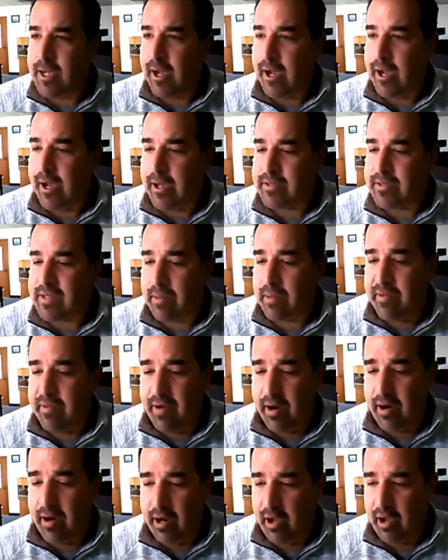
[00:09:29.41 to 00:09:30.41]
It's going to be
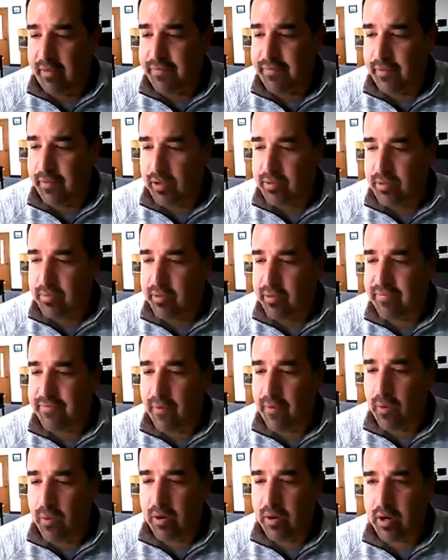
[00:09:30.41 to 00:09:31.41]
very helpful to move
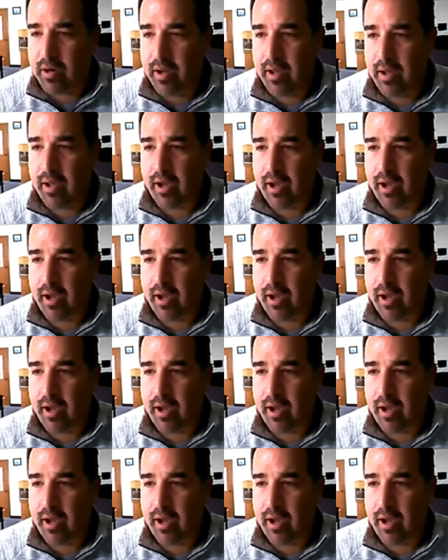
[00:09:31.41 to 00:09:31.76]
forward